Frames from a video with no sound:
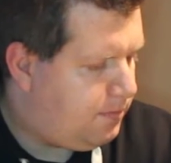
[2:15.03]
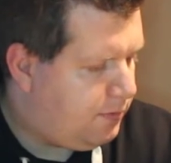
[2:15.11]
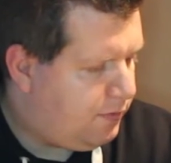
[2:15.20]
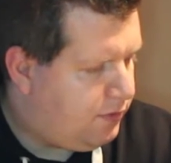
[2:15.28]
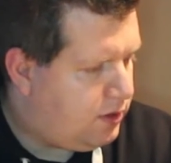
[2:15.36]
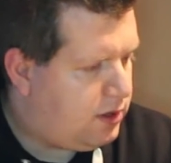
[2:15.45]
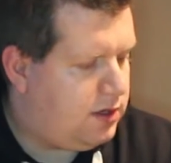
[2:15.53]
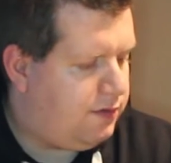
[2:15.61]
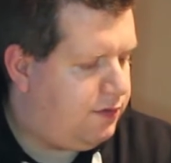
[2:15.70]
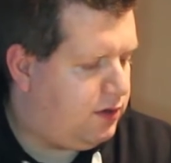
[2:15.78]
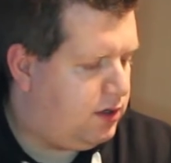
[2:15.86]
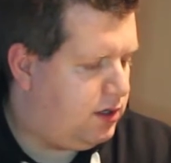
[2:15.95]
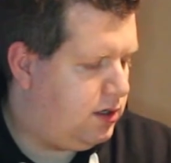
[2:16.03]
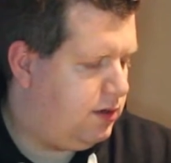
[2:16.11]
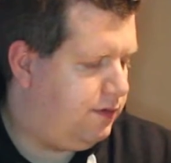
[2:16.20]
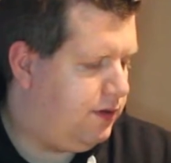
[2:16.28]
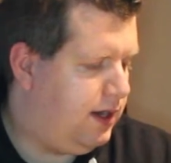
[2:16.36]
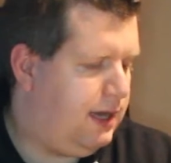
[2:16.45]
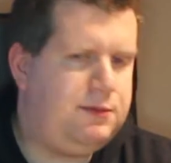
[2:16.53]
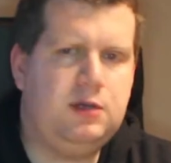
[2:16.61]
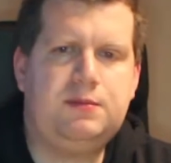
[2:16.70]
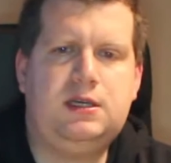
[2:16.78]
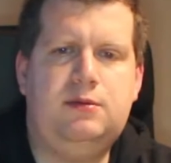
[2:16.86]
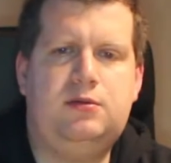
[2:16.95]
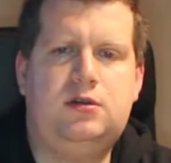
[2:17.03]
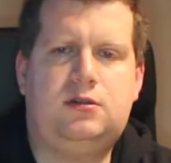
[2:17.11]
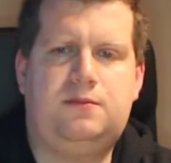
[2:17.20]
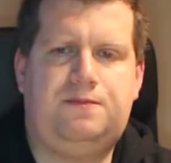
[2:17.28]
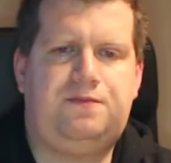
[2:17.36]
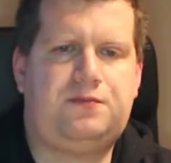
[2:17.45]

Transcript: for a laptop keyboard.